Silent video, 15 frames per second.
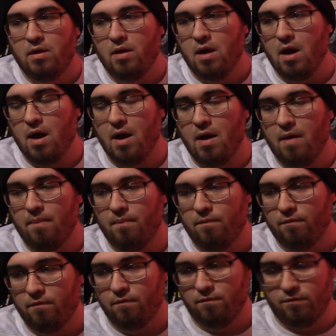
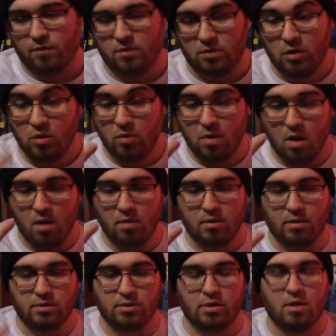for
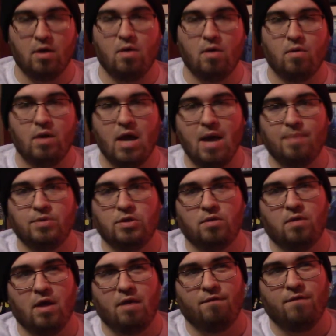$2 to go capture
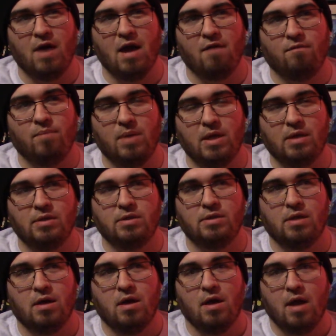like 5
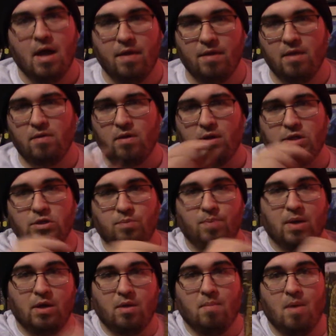bees. And they're like just
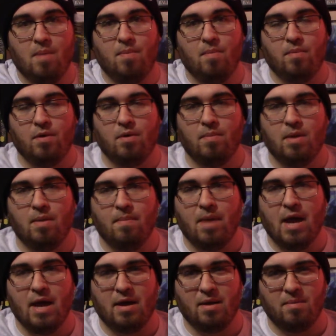picking them up and putting them in a
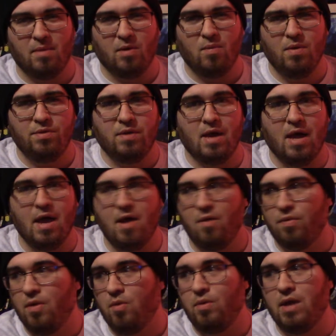bag. And I'm like, what the hell?
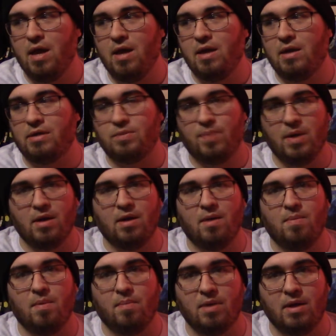No kid is picking
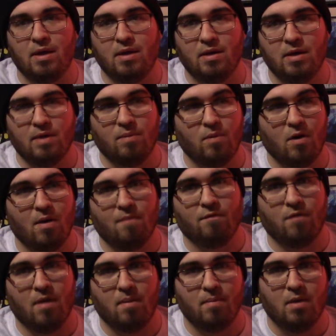up a bee where I'm
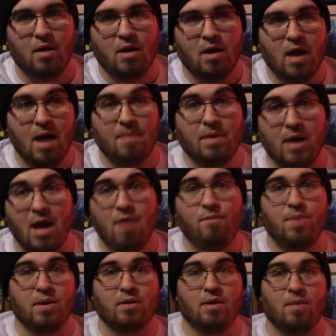from. I mean, I've
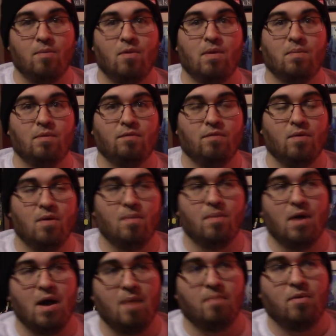picked up one before,
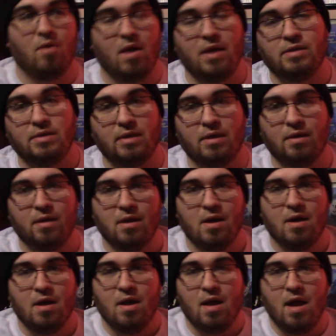but I'm crazy.
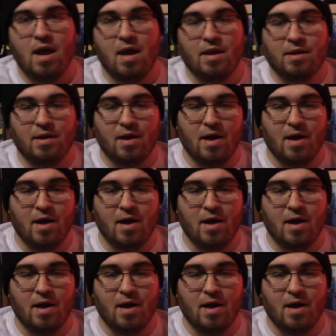And